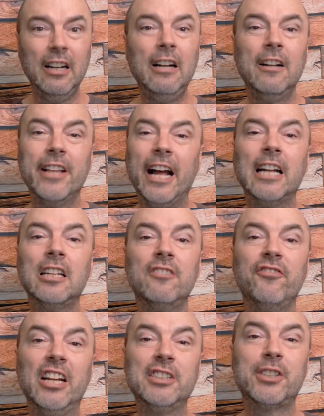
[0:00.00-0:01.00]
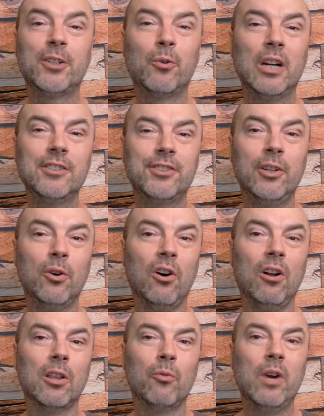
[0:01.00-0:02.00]
That adventure runs you all
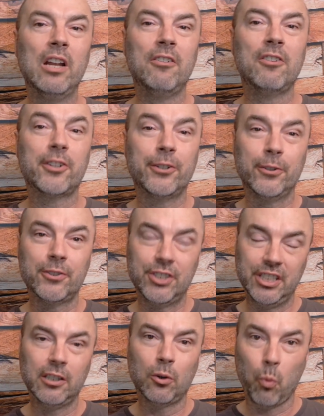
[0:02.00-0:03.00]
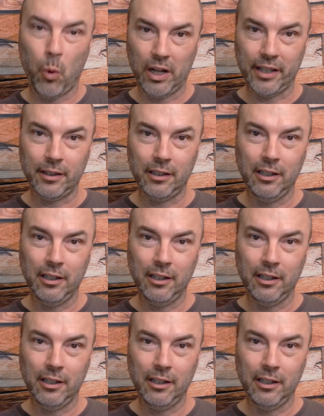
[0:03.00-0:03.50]
the way through Tier 1.